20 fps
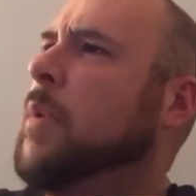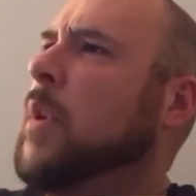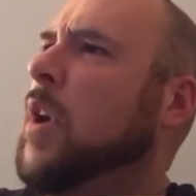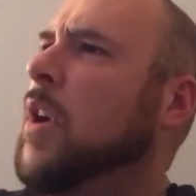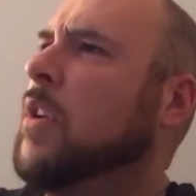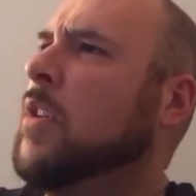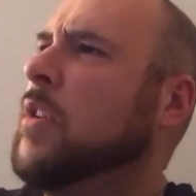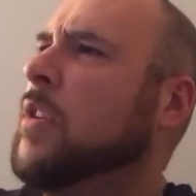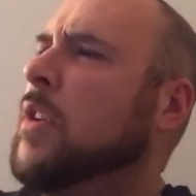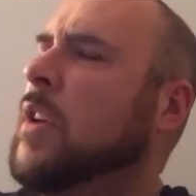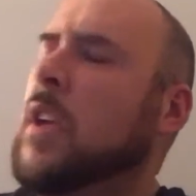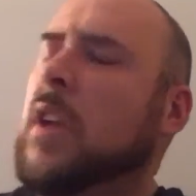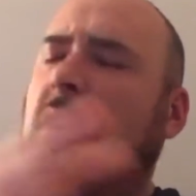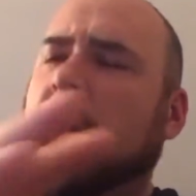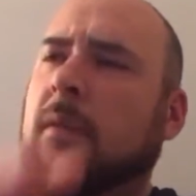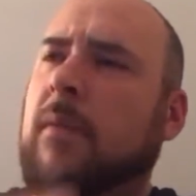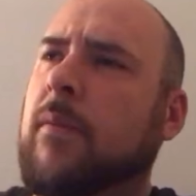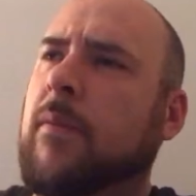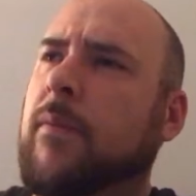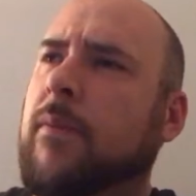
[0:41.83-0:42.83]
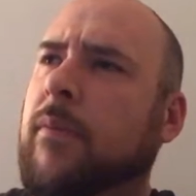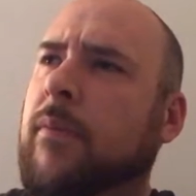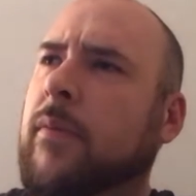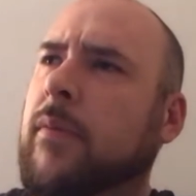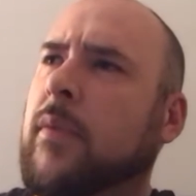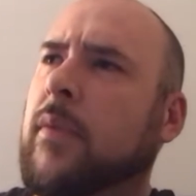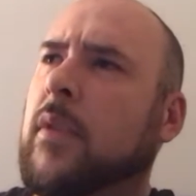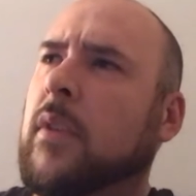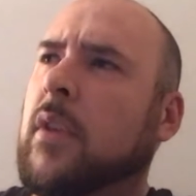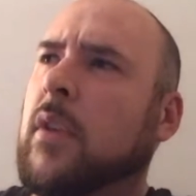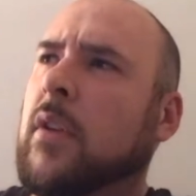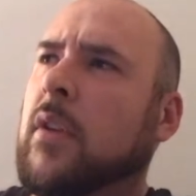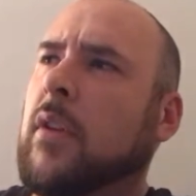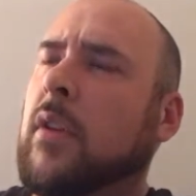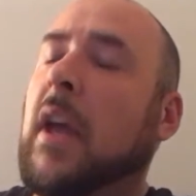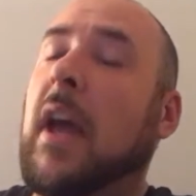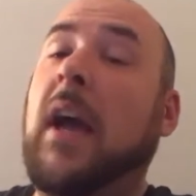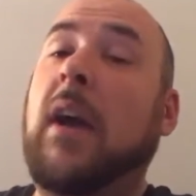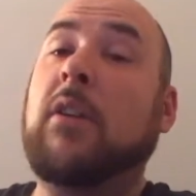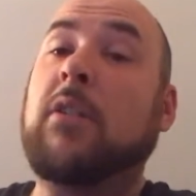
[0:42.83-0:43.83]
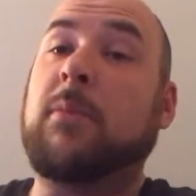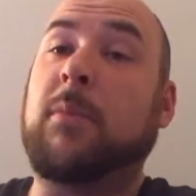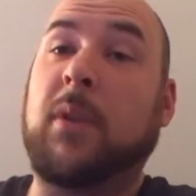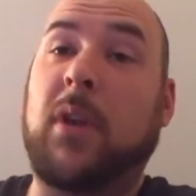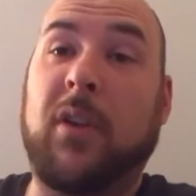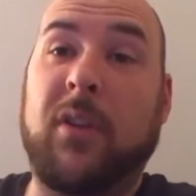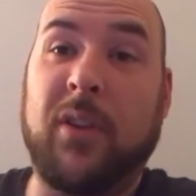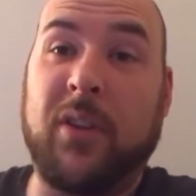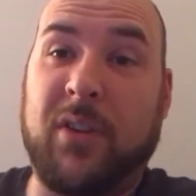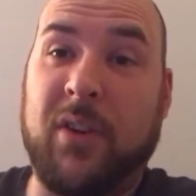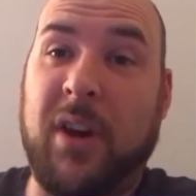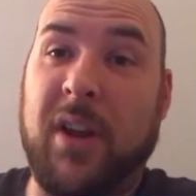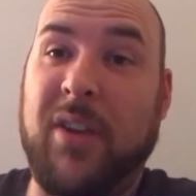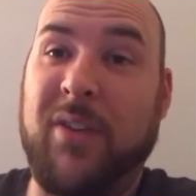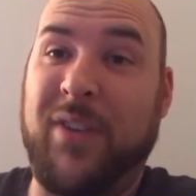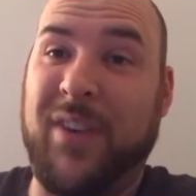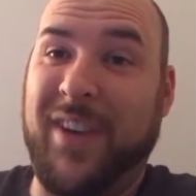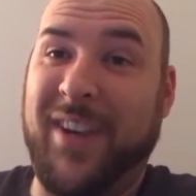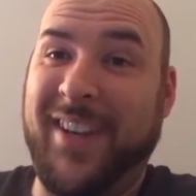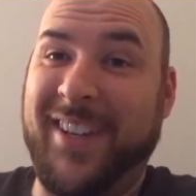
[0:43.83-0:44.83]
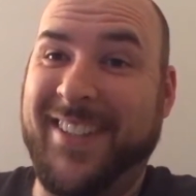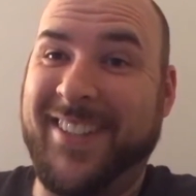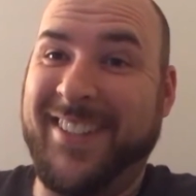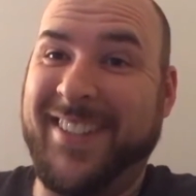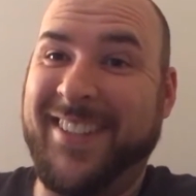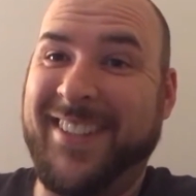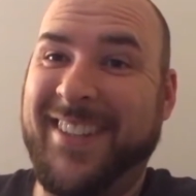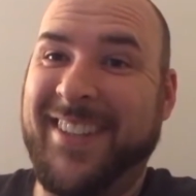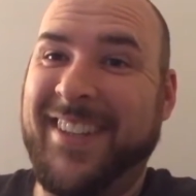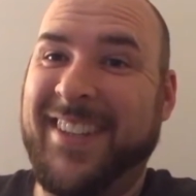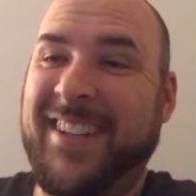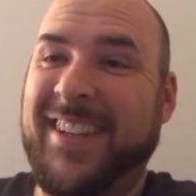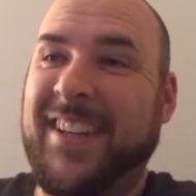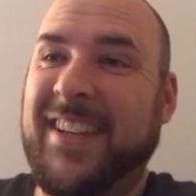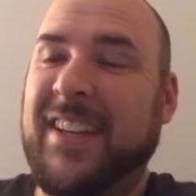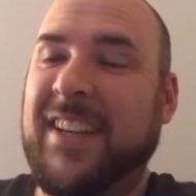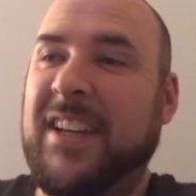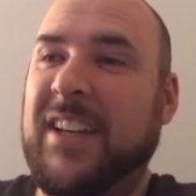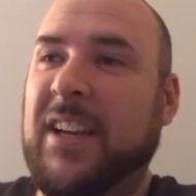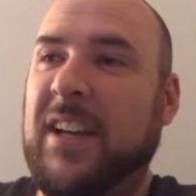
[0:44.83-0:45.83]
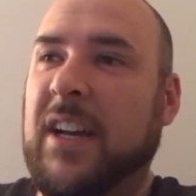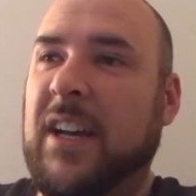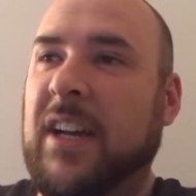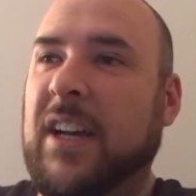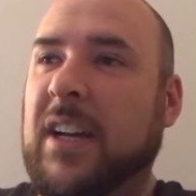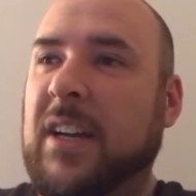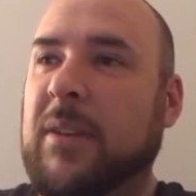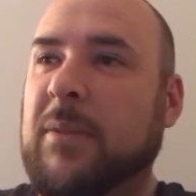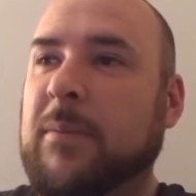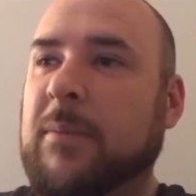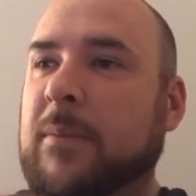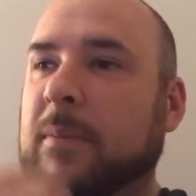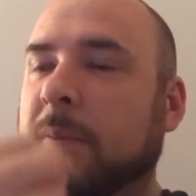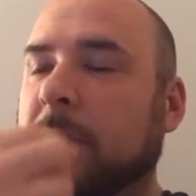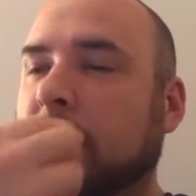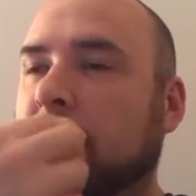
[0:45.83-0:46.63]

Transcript: Beyond, the House Beyond the Graveyard, and